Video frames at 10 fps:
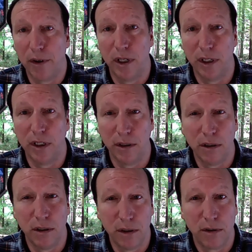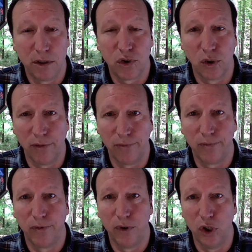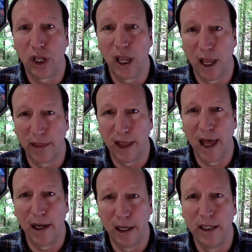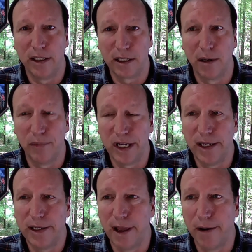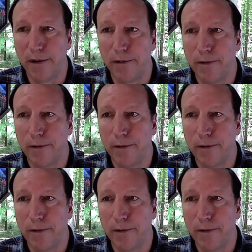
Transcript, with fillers: and sort of looking at that in some detail.